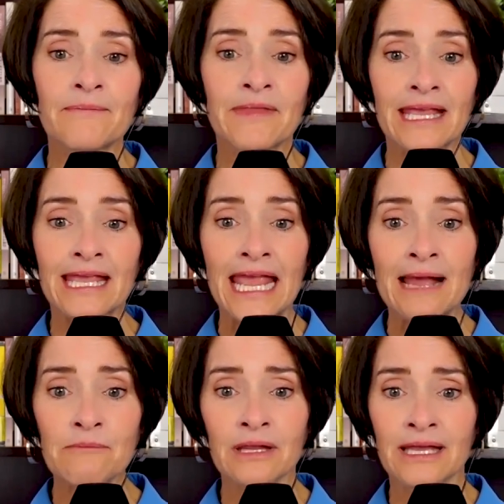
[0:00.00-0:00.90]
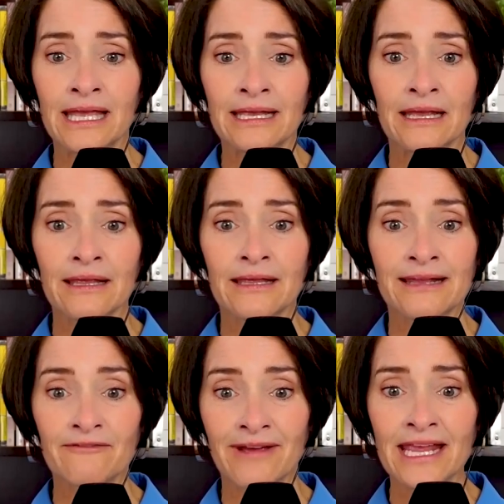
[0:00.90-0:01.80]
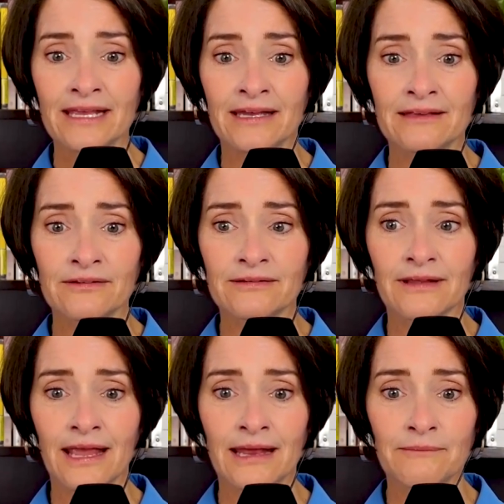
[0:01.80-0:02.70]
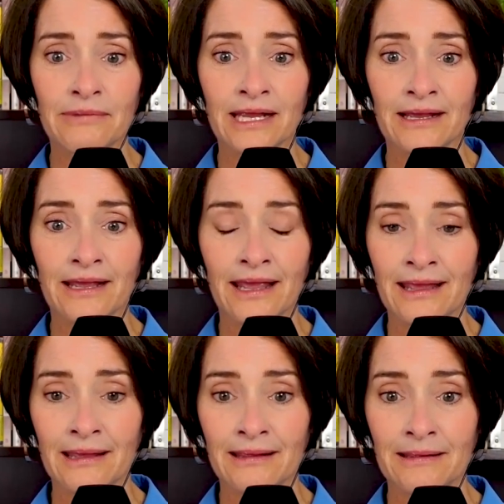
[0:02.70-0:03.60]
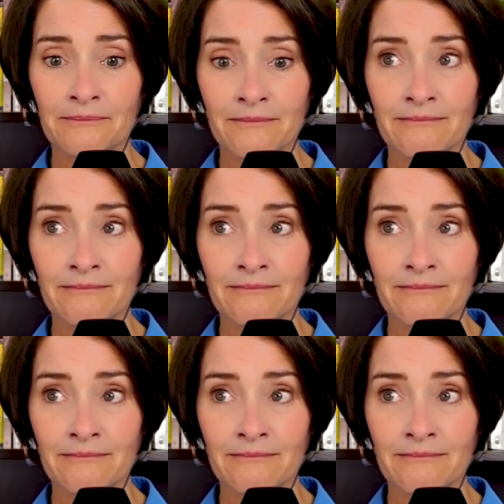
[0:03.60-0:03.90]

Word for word: that gambling in Vegas and being a